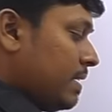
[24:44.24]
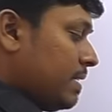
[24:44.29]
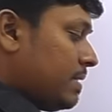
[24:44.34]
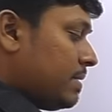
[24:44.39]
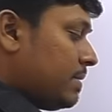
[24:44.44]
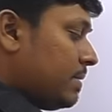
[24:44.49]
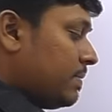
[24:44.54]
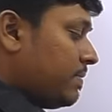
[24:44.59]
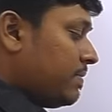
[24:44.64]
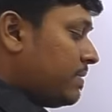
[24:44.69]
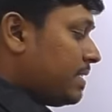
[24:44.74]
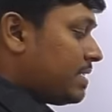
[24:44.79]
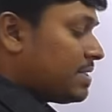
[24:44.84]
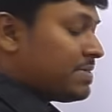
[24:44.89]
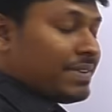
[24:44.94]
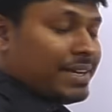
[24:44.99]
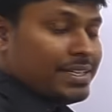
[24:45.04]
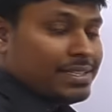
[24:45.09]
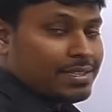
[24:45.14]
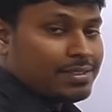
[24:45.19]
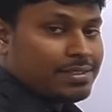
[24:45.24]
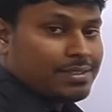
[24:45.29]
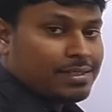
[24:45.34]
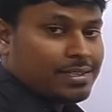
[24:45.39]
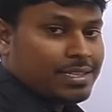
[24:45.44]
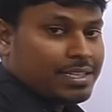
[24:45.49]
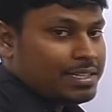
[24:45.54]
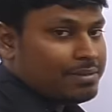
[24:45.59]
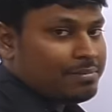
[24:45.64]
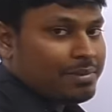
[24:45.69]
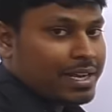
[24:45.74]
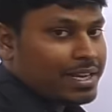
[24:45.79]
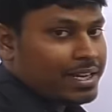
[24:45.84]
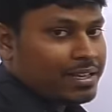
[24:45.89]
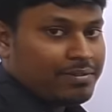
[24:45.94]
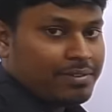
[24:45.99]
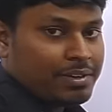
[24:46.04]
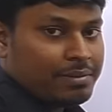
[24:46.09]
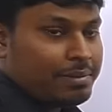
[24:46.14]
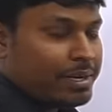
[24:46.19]
So 6 5s are 30,
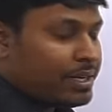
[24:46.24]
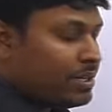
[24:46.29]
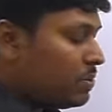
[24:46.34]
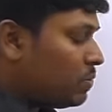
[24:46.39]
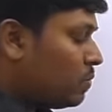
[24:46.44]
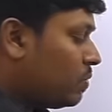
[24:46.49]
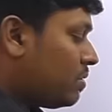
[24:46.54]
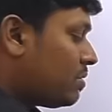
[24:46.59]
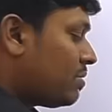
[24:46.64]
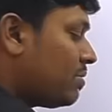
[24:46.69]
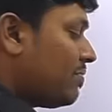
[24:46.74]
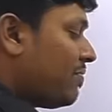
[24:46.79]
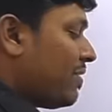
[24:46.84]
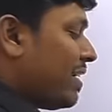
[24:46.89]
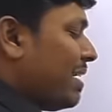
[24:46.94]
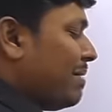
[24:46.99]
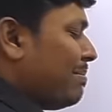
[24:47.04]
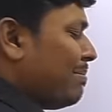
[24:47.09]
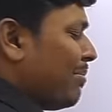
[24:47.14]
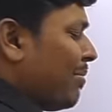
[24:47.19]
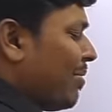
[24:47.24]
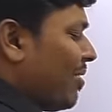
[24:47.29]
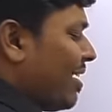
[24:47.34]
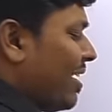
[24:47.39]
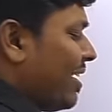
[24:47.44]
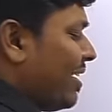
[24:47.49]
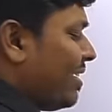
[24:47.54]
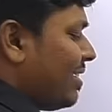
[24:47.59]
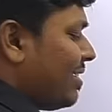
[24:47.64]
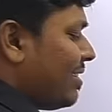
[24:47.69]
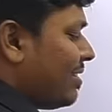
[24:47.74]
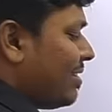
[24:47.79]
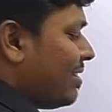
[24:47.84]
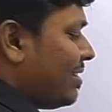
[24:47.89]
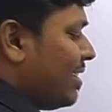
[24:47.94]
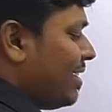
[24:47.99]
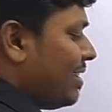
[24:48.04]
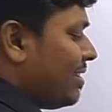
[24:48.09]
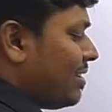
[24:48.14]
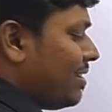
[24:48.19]
remaining will be 2. So
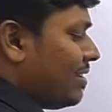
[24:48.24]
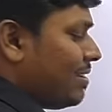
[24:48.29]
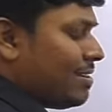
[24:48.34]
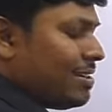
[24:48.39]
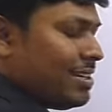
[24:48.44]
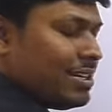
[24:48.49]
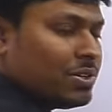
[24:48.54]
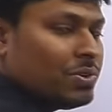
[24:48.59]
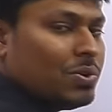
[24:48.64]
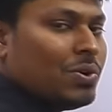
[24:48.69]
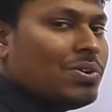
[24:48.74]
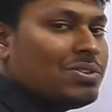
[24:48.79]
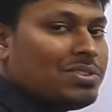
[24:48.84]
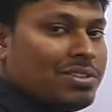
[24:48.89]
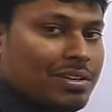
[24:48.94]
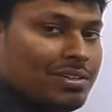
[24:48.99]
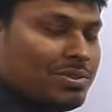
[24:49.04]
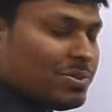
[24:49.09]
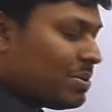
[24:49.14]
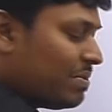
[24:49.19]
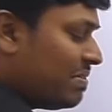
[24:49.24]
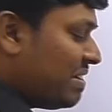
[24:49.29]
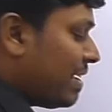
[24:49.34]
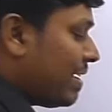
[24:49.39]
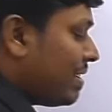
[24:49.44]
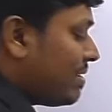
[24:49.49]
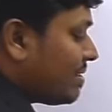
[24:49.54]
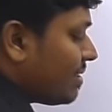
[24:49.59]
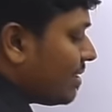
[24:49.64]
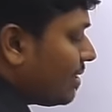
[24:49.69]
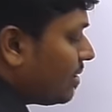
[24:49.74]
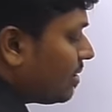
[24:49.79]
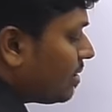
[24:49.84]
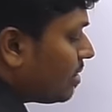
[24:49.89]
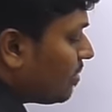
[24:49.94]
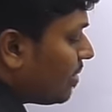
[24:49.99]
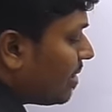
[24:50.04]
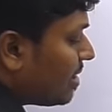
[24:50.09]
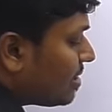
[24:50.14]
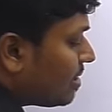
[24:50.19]
5.333 goes on. So we can say
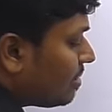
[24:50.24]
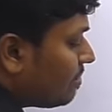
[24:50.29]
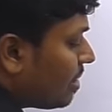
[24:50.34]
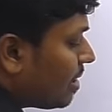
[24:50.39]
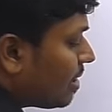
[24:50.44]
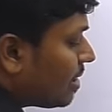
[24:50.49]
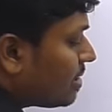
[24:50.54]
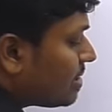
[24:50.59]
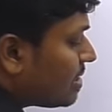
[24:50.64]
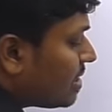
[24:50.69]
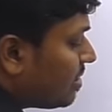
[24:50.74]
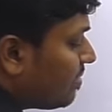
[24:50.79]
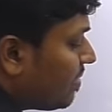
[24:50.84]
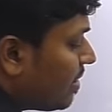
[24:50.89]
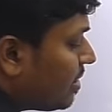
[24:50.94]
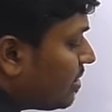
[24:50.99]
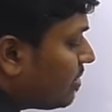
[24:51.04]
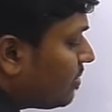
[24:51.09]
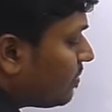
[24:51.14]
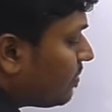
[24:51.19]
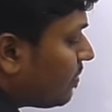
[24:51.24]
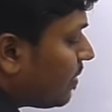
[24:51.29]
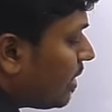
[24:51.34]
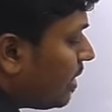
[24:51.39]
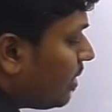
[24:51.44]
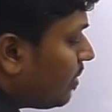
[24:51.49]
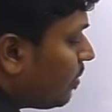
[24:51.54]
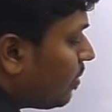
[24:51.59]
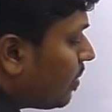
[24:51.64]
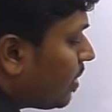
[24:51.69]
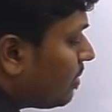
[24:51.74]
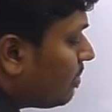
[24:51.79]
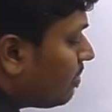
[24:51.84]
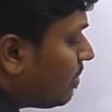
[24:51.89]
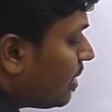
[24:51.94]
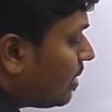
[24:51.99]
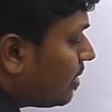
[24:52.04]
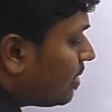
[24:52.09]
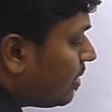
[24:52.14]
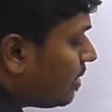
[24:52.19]
that question mark is equal to 5 1
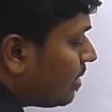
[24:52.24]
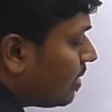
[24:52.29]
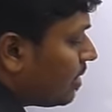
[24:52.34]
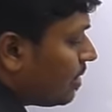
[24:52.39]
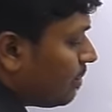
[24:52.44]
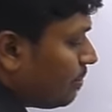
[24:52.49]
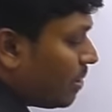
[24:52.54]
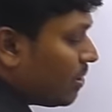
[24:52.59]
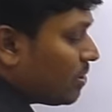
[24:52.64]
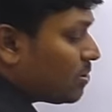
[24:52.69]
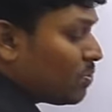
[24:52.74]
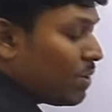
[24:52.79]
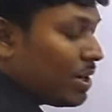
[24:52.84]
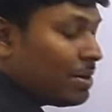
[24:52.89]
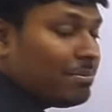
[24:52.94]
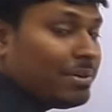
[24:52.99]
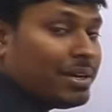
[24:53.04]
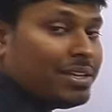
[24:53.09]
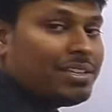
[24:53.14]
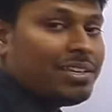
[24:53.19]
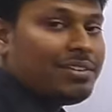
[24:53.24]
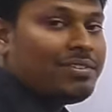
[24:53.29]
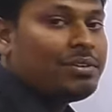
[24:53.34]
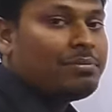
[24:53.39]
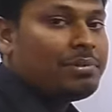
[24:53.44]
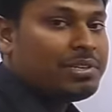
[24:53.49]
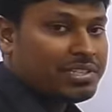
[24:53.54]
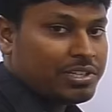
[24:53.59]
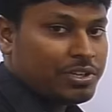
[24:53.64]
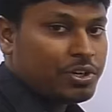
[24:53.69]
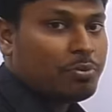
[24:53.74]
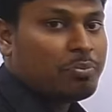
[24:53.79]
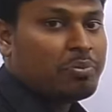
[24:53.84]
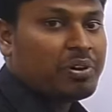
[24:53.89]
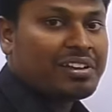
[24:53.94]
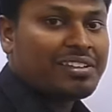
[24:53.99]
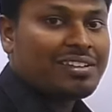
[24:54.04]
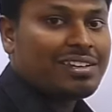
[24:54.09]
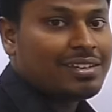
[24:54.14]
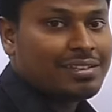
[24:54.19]
by 3. Because 1 by 3 will be
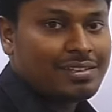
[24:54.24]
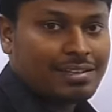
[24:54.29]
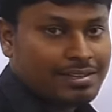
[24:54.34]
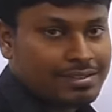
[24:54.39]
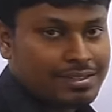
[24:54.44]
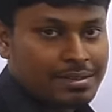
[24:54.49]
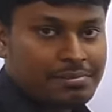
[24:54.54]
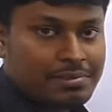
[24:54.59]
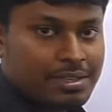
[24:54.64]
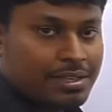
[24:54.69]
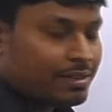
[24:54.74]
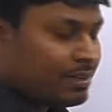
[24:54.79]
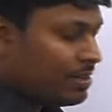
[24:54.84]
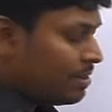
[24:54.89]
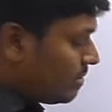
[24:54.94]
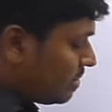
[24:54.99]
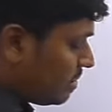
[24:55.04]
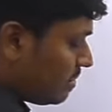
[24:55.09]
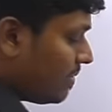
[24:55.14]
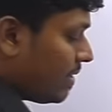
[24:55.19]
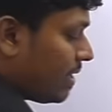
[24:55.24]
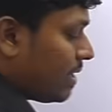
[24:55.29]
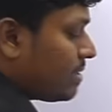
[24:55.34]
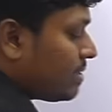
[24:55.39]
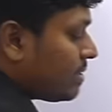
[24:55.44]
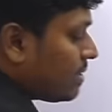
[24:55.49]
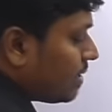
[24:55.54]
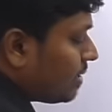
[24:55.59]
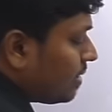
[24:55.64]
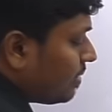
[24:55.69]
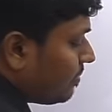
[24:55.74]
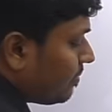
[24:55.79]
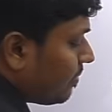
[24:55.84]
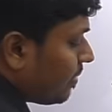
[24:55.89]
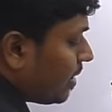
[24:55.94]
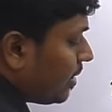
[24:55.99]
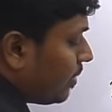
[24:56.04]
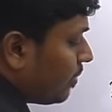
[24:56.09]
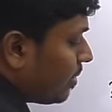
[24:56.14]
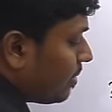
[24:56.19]
0.33 something. So we can say that
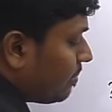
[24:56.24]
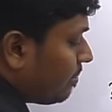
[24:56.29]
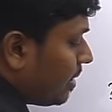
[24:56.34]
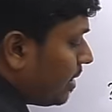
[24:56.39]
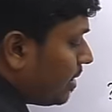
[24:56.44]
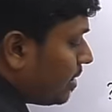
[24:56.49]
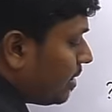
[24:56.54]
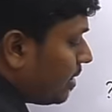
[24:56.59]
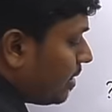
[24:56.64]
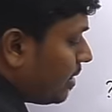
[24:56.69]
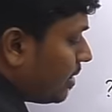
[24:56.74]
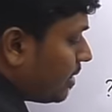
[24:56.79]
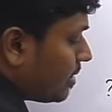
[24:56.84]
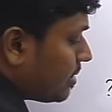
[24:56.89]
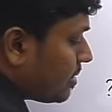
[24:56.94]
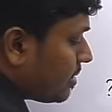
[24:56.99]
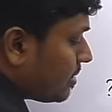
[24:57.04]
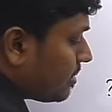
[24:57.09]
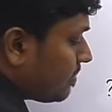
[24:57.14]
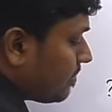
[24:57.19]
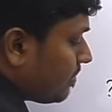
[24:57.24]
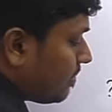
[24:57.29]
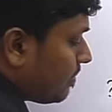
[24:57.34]
5 1 by 3 days.